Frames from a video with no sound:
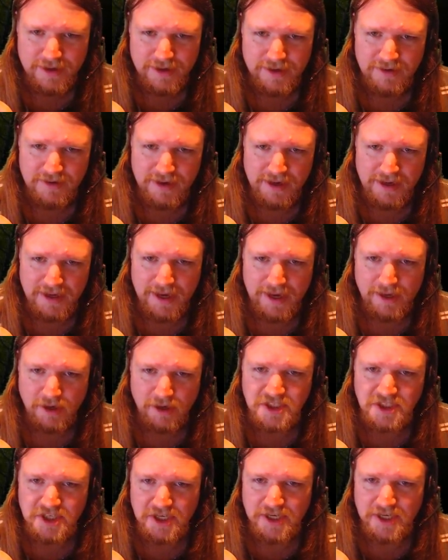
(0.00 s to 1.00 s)
Any
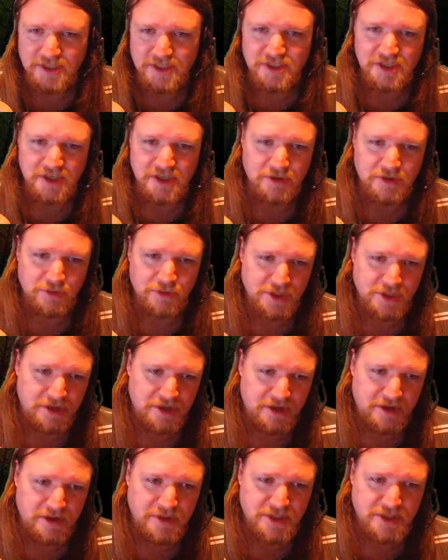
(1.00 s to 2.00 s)
allies it hits, it heals. Any
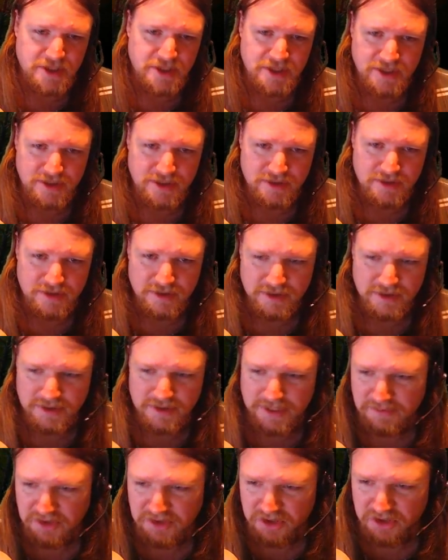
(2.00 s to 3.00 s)
enemies it hits, it does
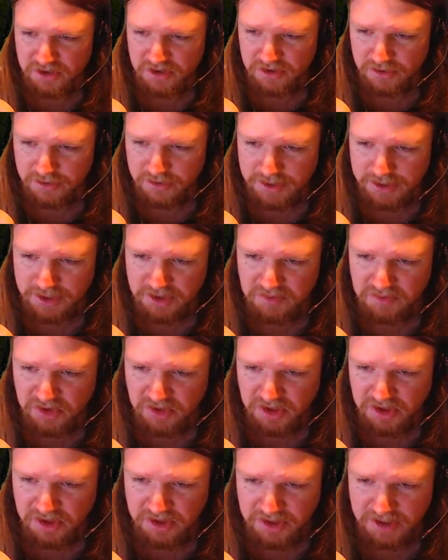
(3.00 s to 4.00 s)
damage to. It's actually
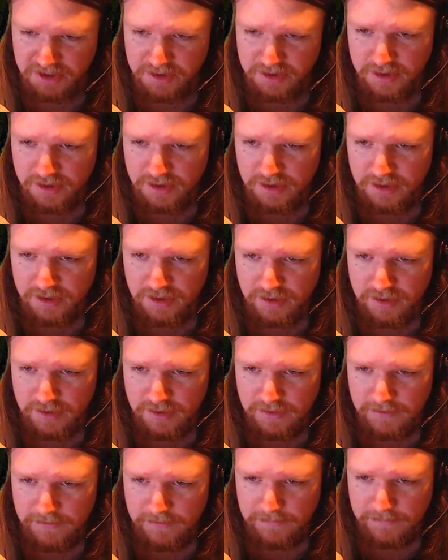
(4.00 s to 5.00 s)
pretty nice.
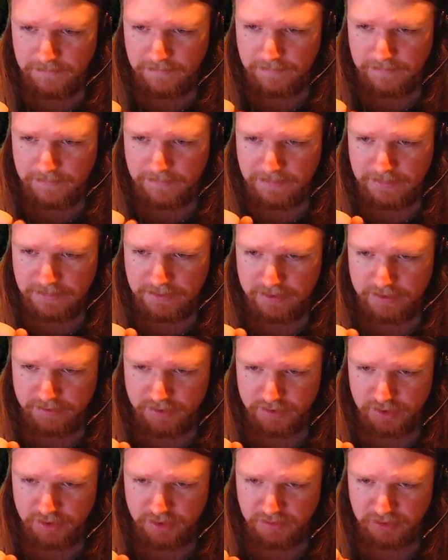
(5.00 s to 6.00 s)
That's
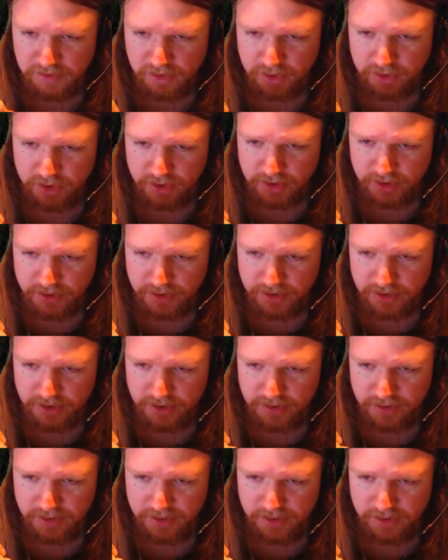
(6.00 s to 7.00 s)
in subconscious
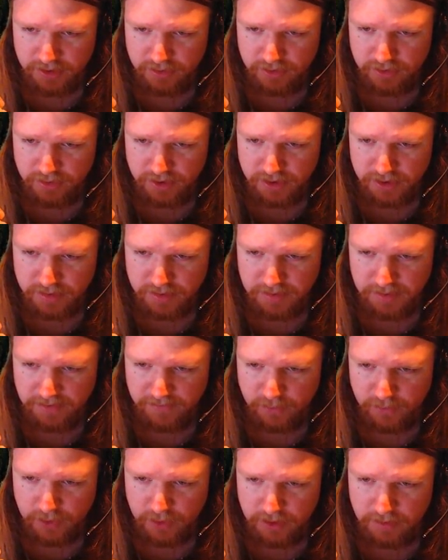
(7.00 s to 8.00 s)
uncertainties, reducing the speed of
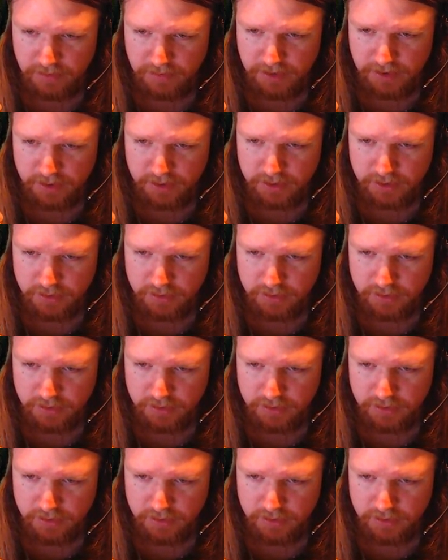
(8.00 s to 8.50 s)
all enemies.